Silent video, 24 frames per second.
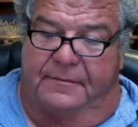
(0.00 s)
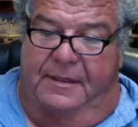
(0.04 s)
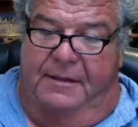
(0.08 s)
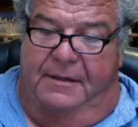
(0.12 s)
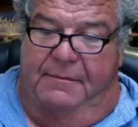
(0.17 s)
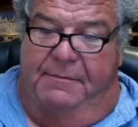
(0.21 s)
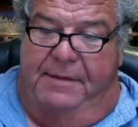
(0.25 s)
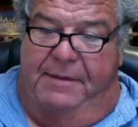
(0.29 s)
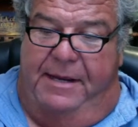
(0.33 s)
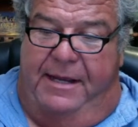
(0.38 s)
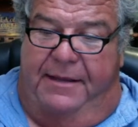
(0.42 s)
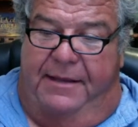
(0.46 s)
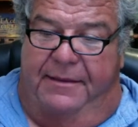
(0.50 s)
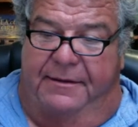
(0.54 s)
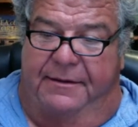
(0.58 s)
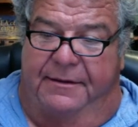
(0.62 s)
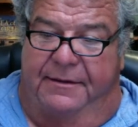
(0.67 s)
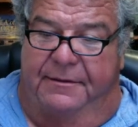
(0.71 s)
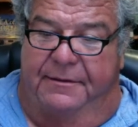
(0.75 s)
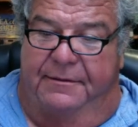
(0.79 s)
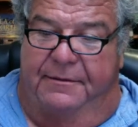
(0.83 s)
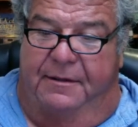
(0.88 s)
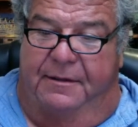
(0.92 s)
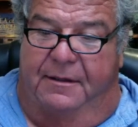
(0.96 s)

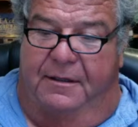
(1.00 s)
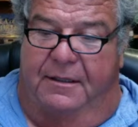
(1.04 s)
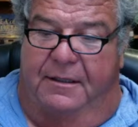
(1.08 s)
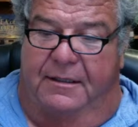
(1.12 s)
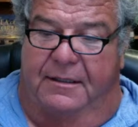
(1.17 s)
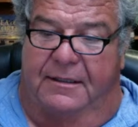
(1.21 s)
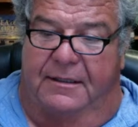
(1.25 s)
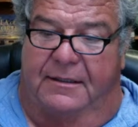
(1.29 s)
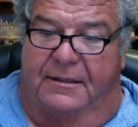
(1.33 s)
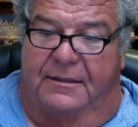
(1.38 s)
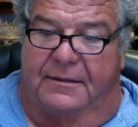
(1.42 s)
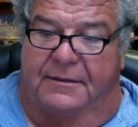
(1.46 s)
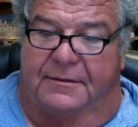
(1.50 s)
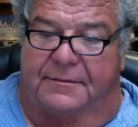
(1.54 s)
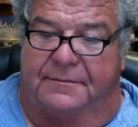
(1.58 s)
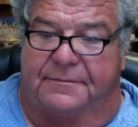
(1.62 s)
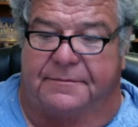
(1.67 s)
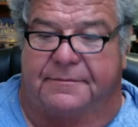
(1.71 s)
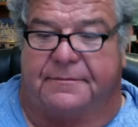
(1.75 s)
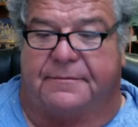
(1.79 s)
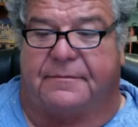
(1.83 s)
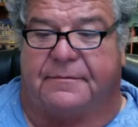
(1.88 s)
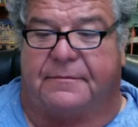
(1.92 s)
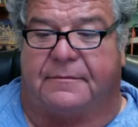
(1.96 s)
Matthew on
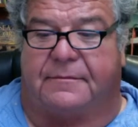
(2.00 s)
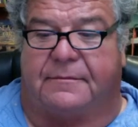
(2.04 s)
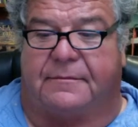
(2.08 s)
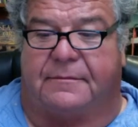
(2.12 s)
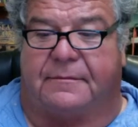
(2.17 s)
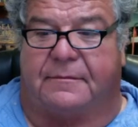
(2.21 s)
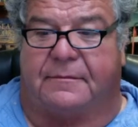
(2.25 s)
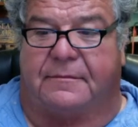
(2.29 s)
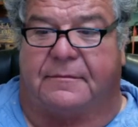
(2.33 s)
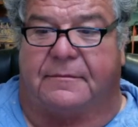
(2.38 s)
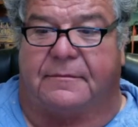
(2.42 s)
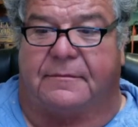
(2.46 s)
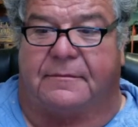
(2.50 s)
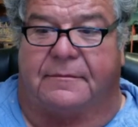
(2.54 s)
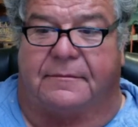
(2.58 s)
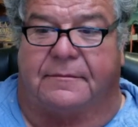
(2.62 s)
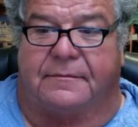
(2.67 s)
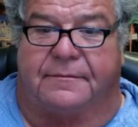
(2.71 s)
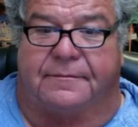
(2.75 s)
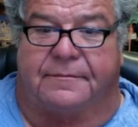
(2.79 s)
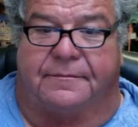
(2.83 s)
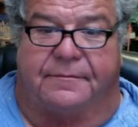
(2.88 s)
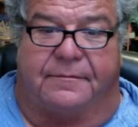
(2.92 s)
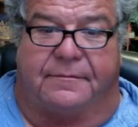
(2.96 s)

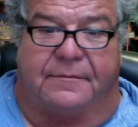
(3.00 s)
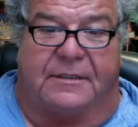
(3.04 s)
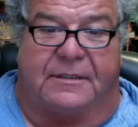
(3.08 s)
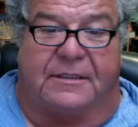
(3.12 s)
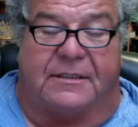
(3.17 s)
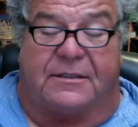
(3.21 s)
the